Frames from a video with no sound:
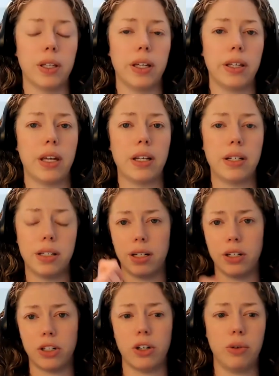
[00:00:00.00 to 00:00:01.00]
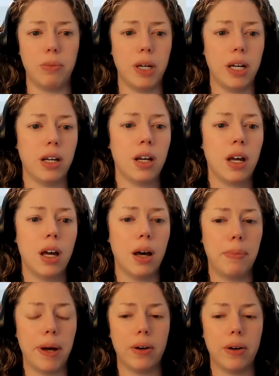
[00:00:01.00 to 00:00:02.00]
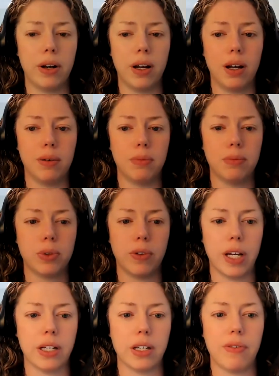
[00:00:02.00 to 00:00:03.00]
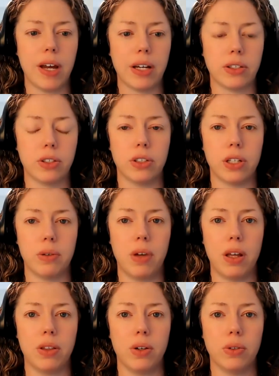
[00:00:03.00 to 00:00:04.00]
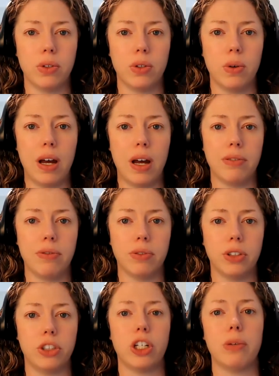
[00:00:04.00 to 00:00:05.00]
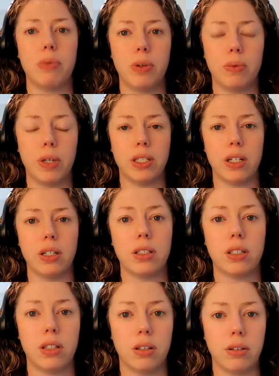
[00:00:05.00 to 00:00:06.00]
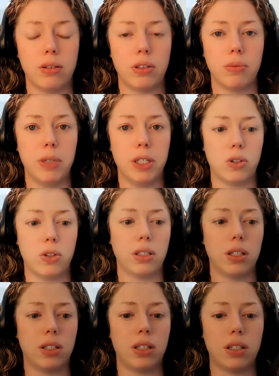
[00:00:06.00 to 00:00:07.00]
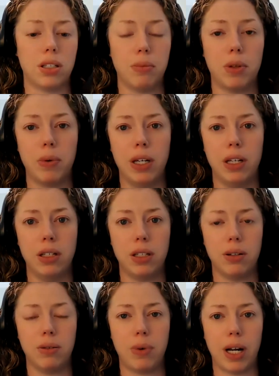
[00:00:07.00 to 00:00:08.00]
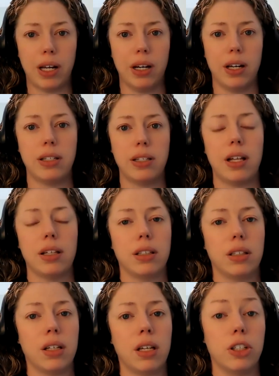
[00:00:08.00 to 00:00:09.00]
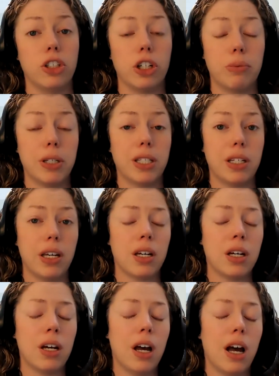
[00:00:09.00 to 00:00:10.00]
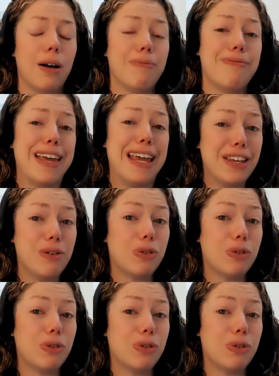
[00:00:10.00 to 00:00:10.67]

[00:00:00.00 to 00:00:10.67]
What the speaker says: like that distinction you made about sort of anti-vaxxers and those who have legitimate reason to mistrust the system, that we need to recognize that legitimacy. Thank you